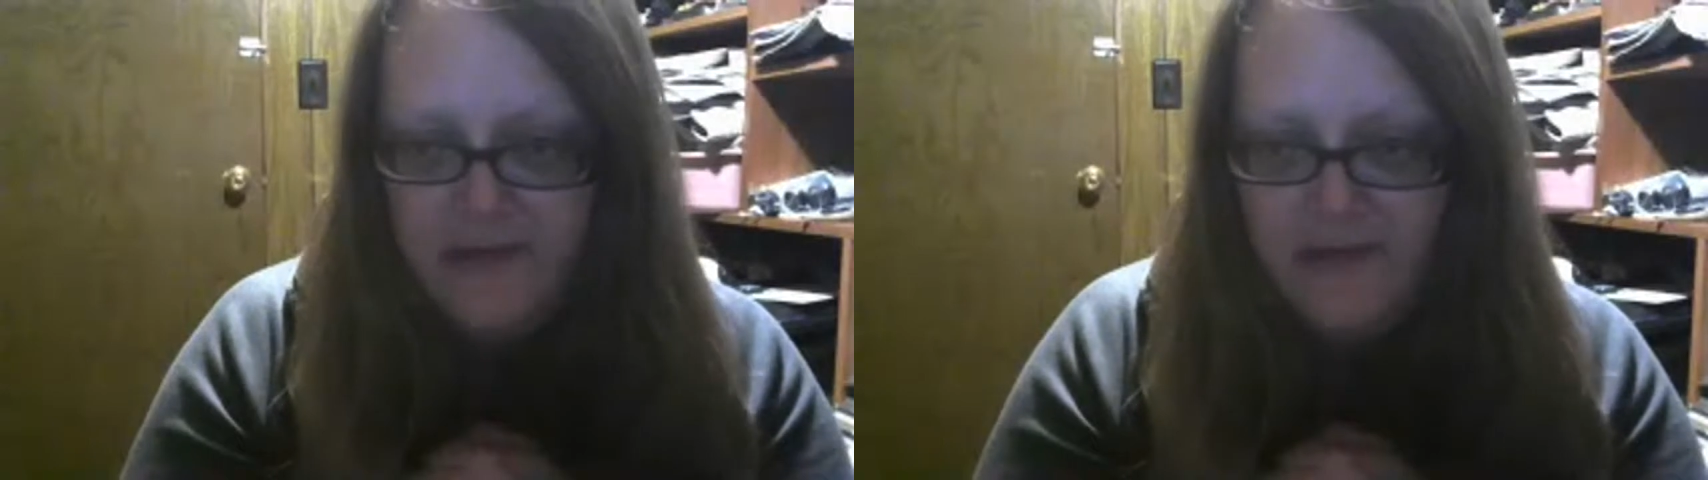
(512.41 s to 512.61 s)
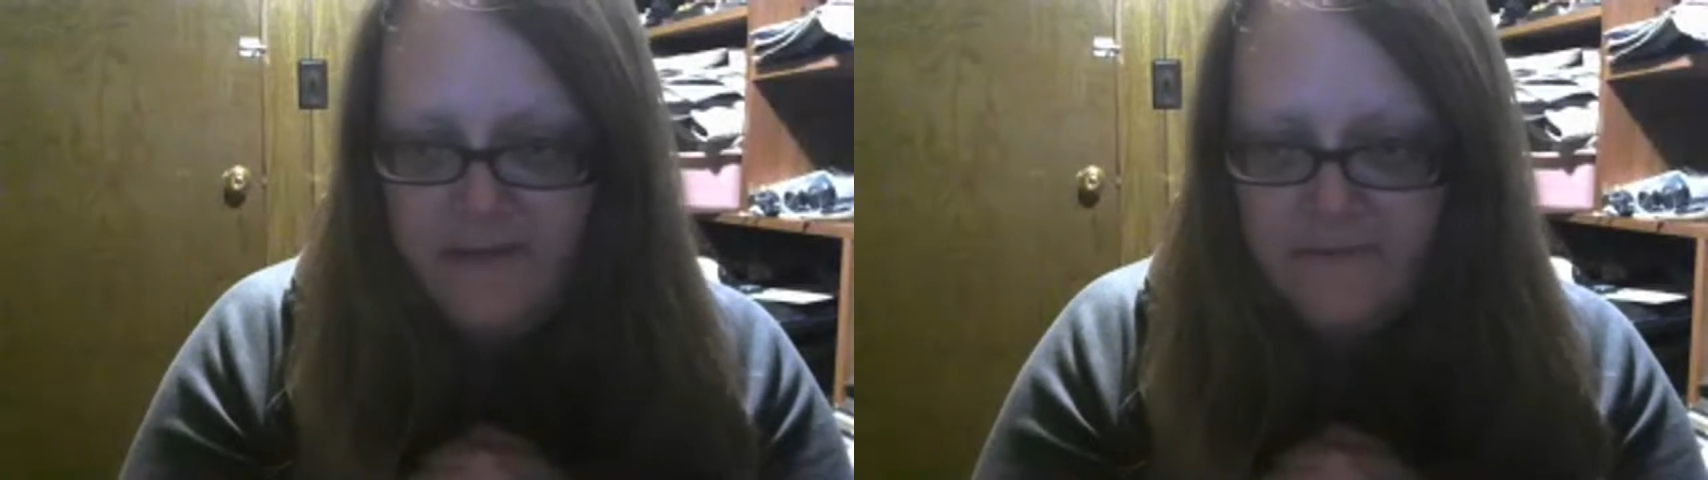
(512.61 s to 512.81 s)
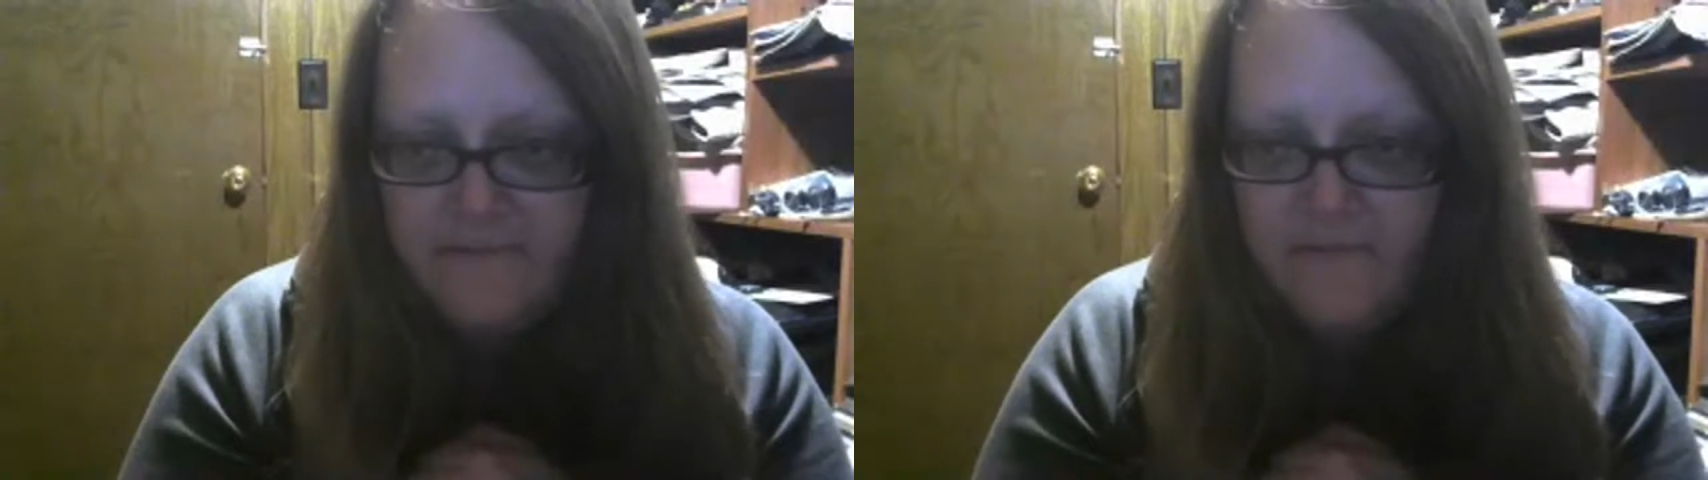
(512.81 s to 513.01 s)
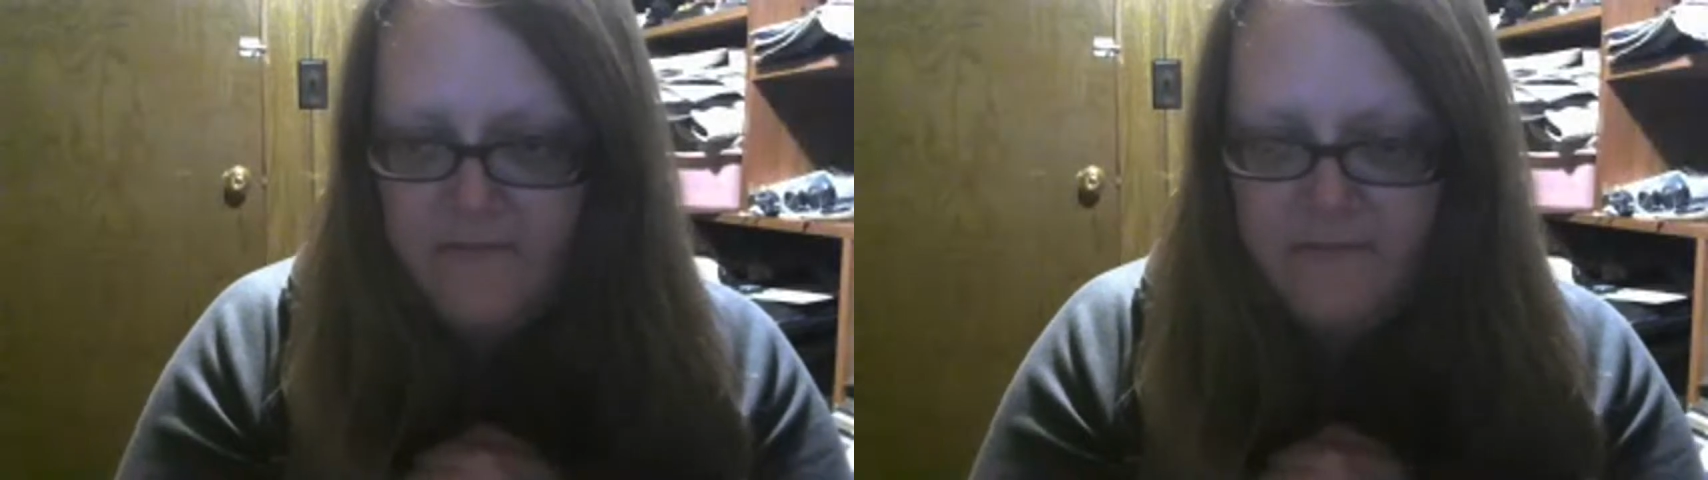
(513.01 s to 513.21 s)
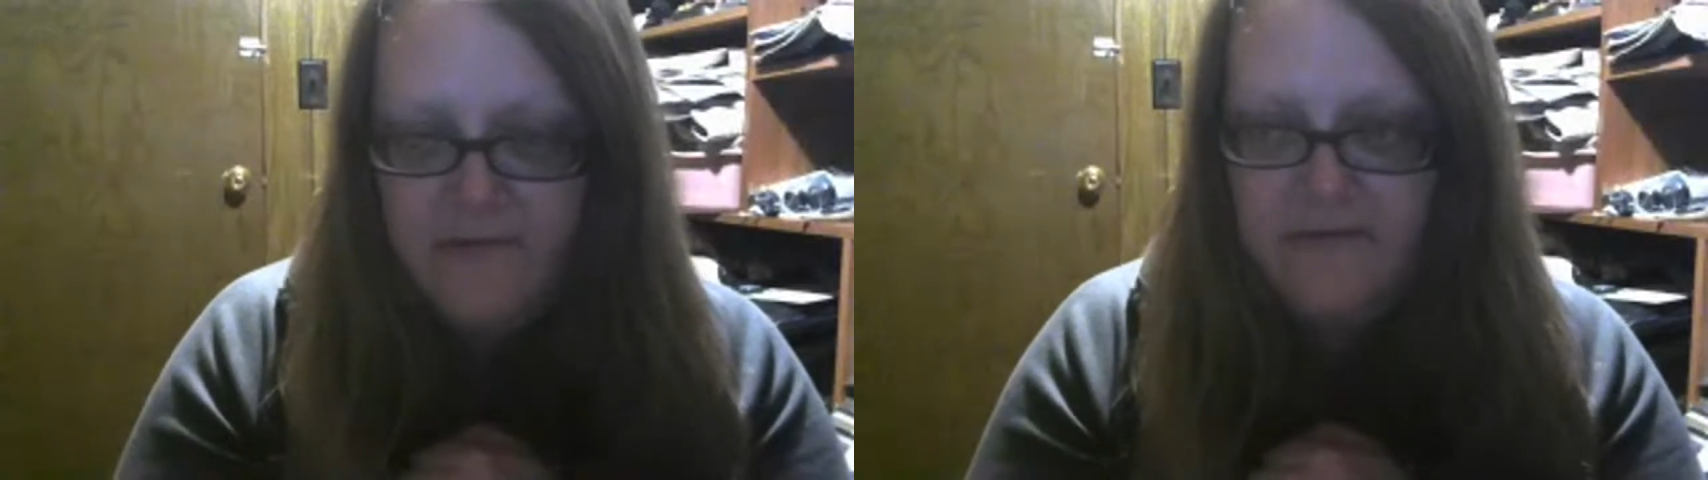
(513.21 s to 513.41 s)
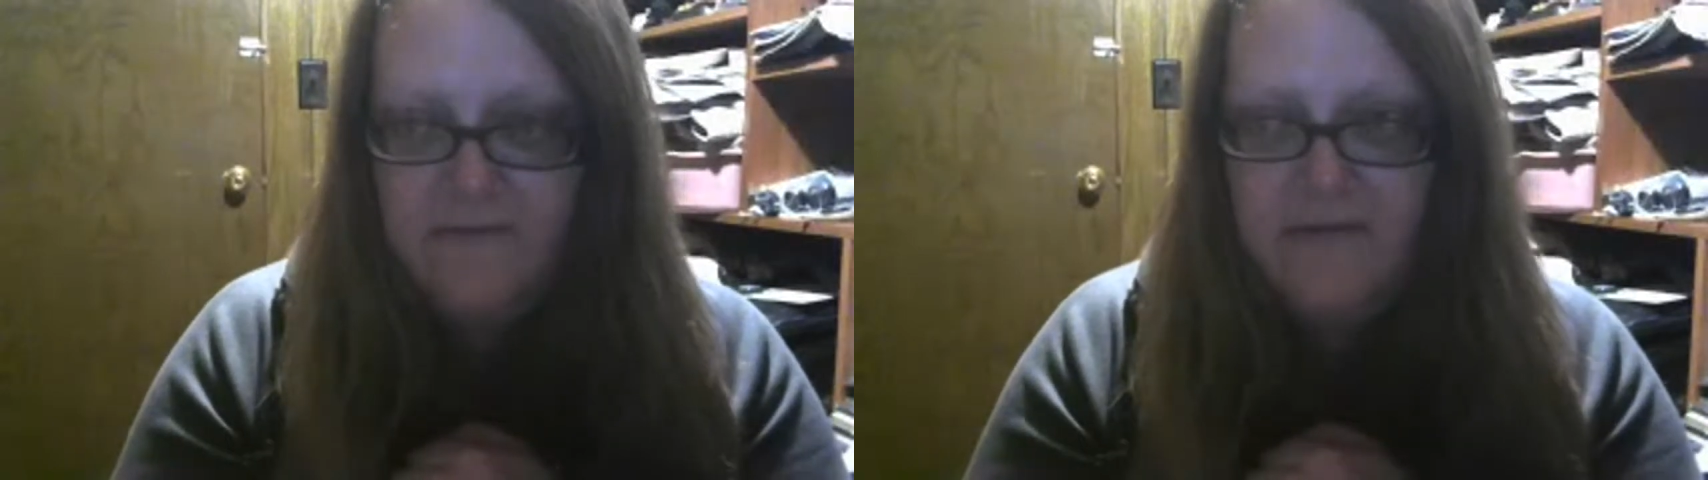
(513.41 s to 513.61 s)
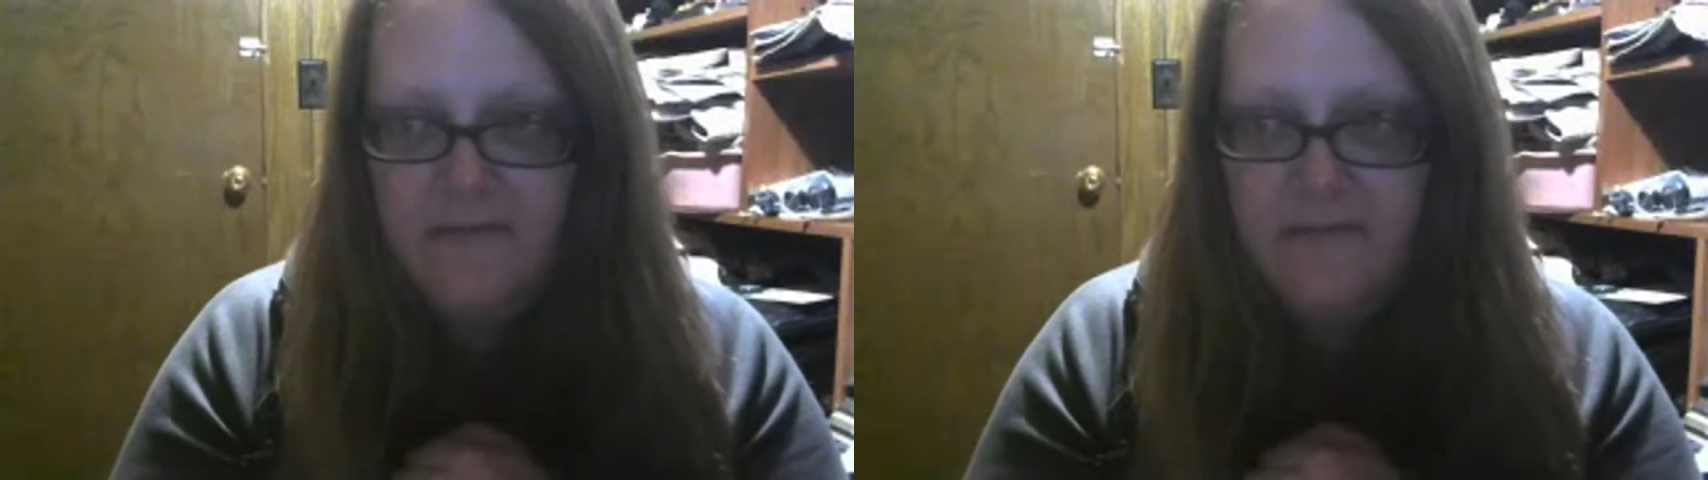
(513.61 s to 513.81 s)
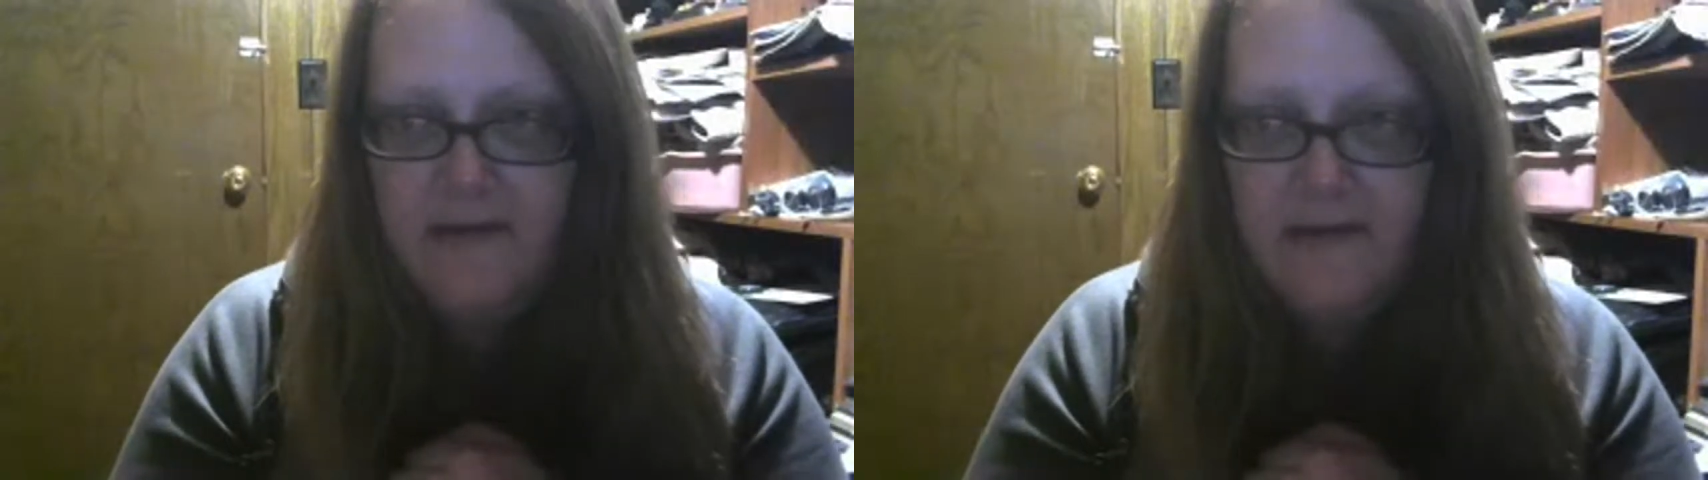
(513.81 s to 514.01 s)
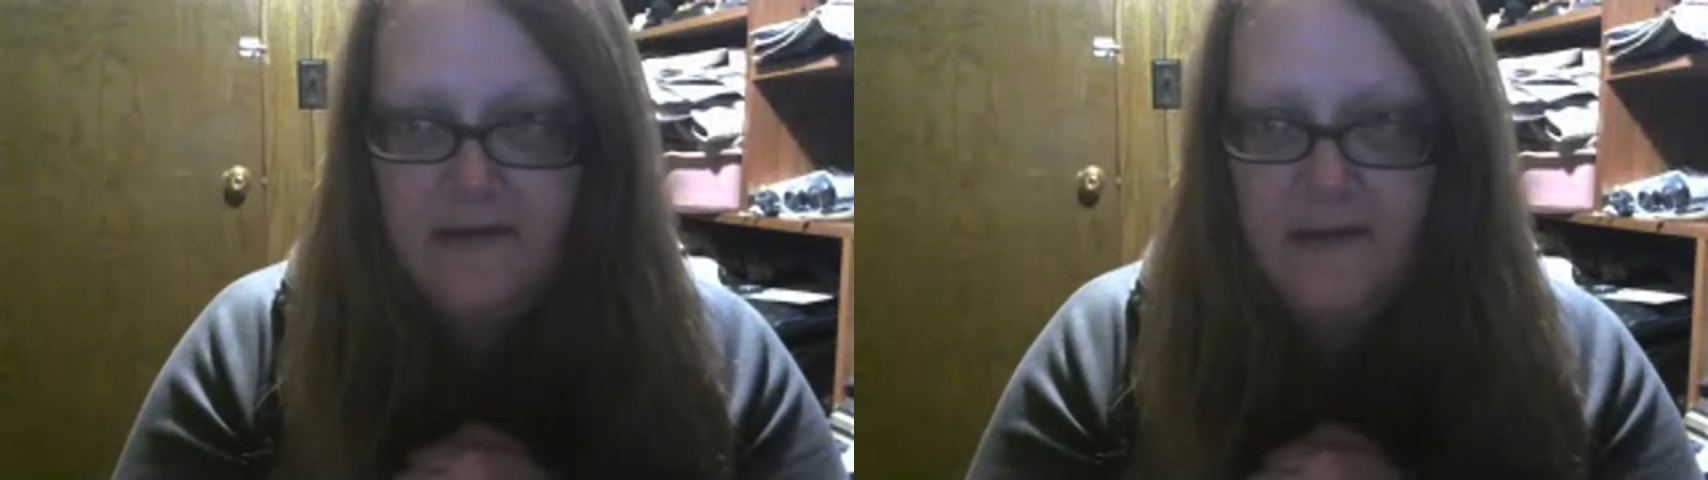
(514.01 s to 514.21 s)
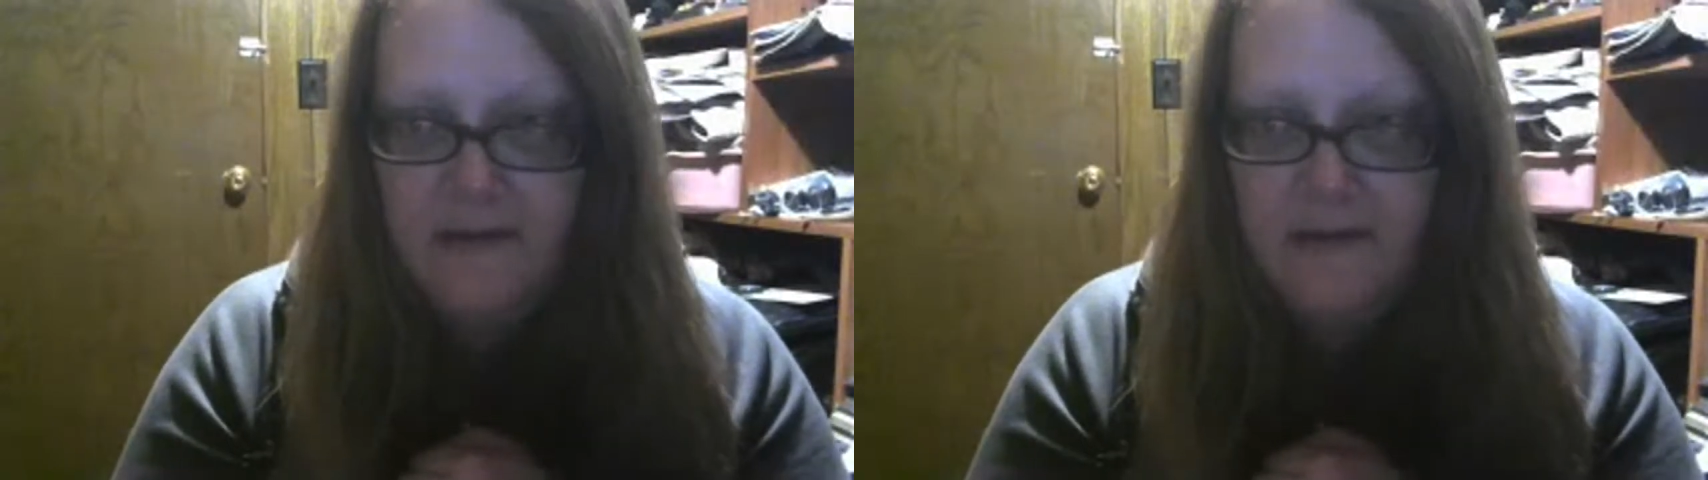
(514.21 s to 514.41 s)
and there's no point in being
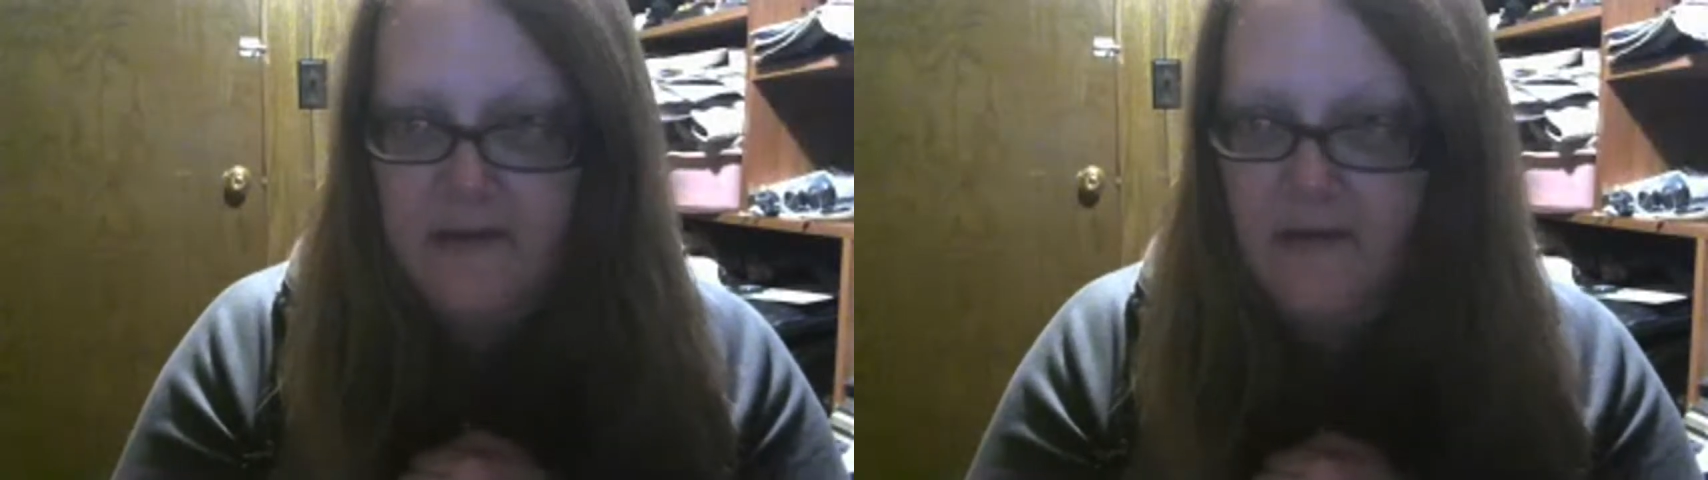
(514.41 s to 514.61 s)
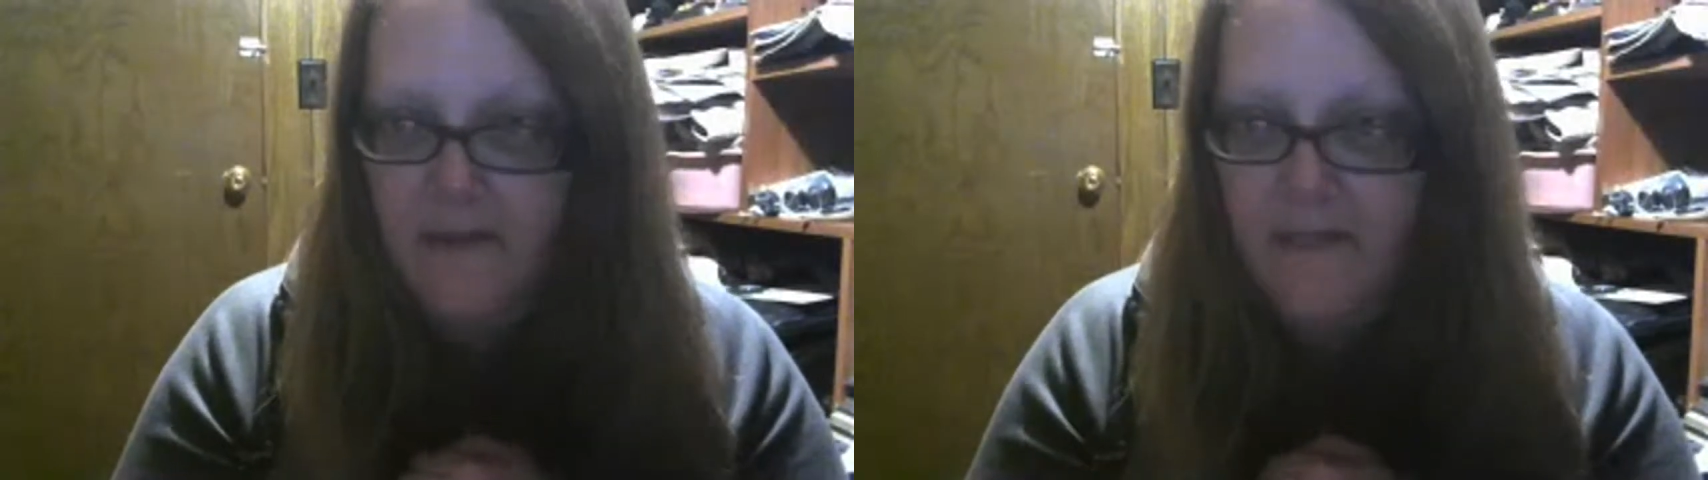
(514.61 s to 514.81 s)
mad at God.